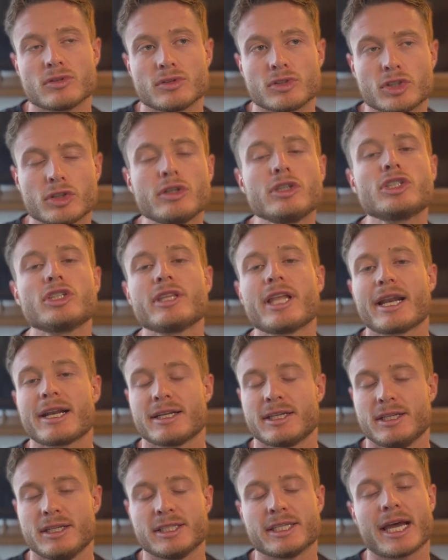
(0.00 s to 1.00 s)
solution that a
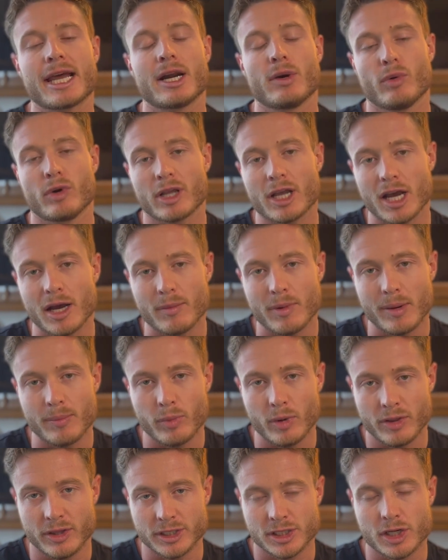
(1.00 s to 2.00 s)
designer would come
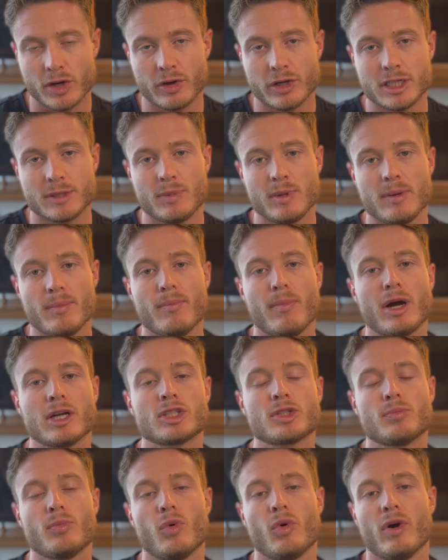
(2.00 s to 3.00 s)
up with is going to be
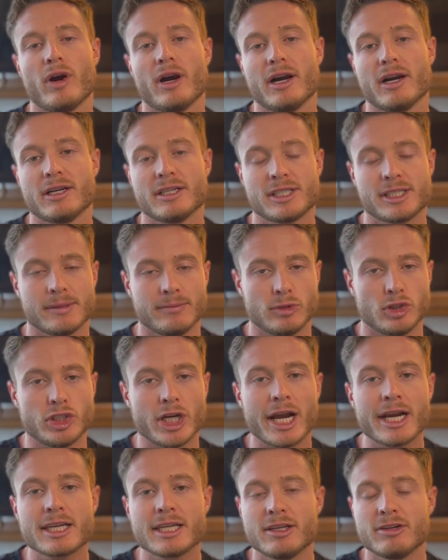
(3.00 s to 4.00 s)
much more
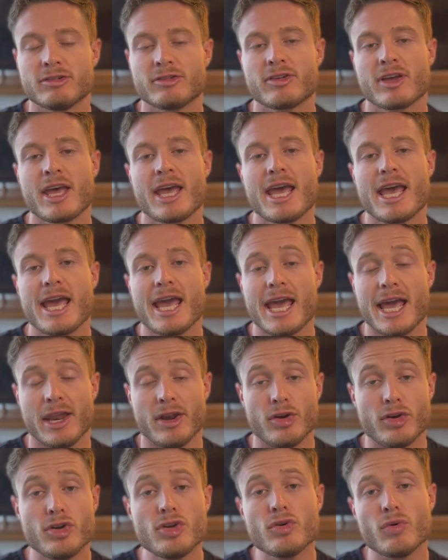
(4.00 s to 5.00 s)
subjective
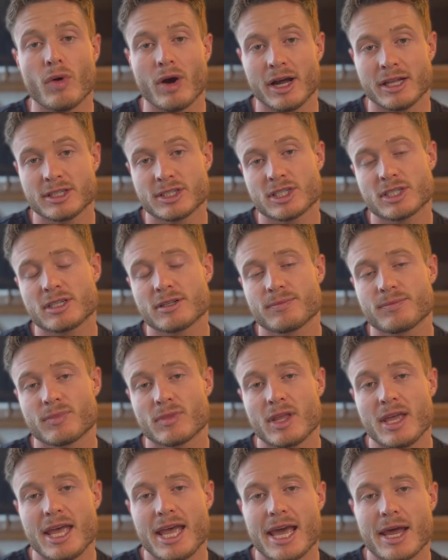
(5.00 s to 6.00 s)
and nuanced.
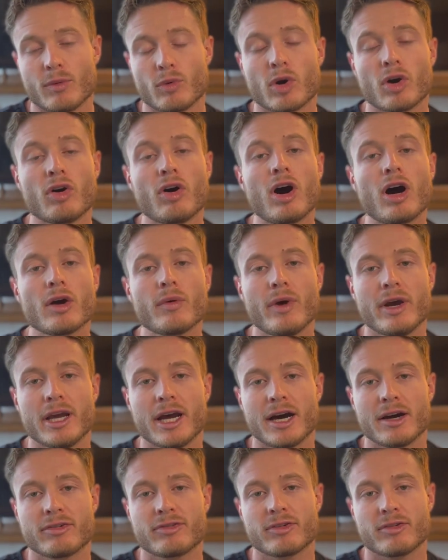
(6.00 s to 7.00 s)
We're a long way
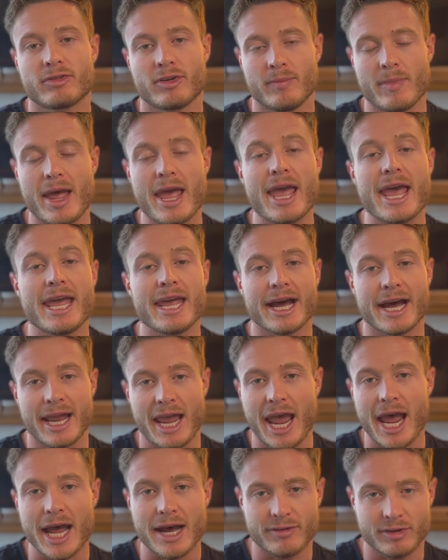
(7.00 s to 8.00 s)
off from AI
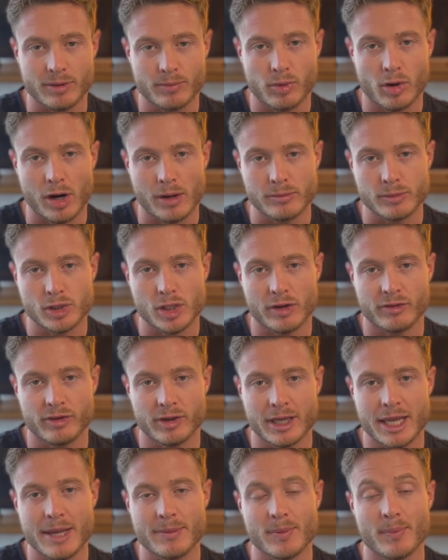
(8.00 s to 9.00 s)
having problem
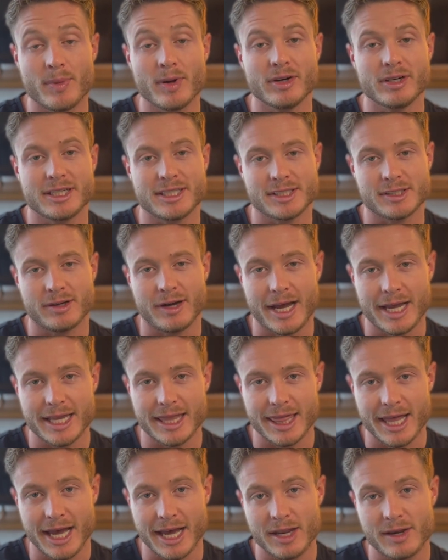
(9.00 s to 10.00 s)
solving capabilities like
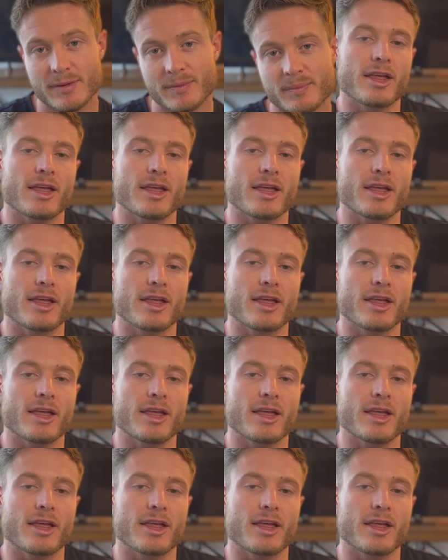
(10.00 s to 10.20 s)
that.